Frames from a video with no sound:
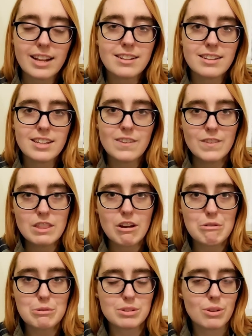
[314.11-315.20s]
And even
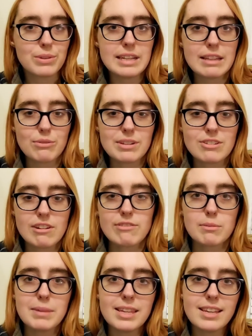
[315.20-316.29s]
though it was only a three star
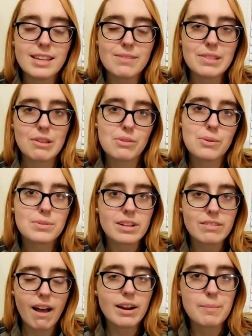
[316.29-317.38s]
for me, even though there was a
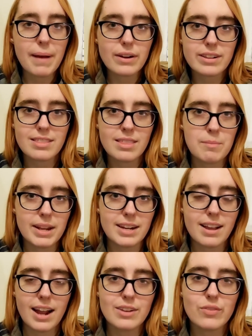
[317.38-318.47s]
lot about it that made
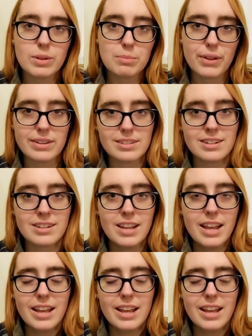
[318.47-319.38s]
it kind of unpleasant,